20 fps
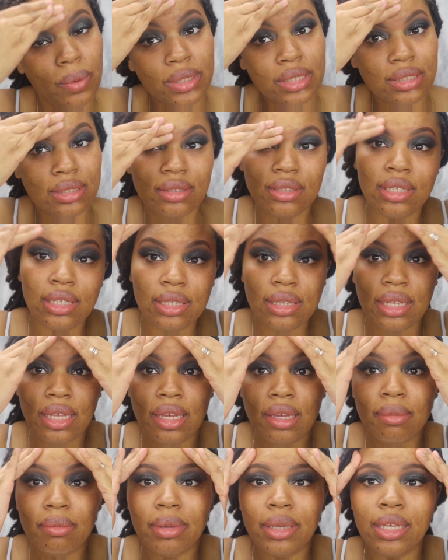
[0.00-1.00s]
which is a good
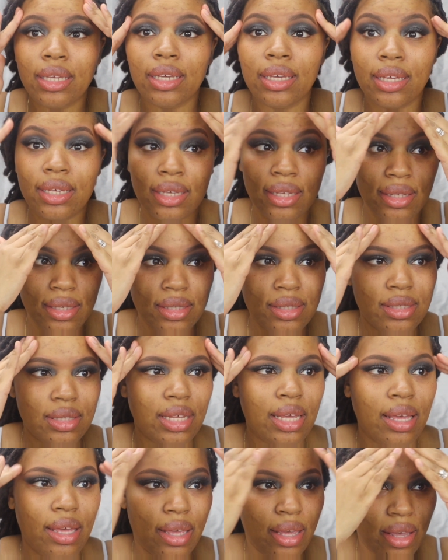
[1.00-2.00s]
thing because
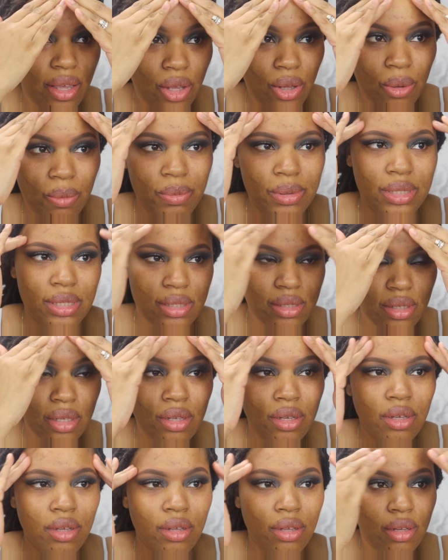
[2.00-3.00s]
it helps
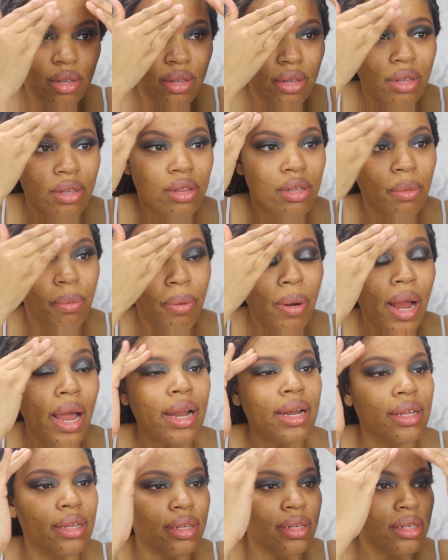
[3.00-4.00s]
the
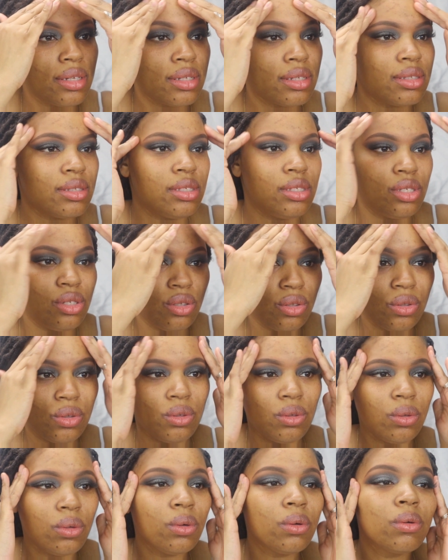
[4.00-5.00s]
product
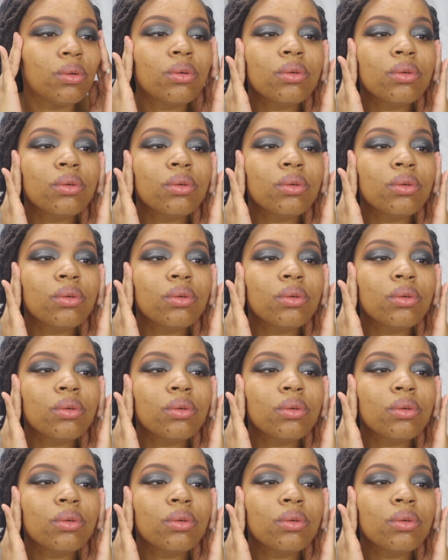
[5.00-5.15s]
to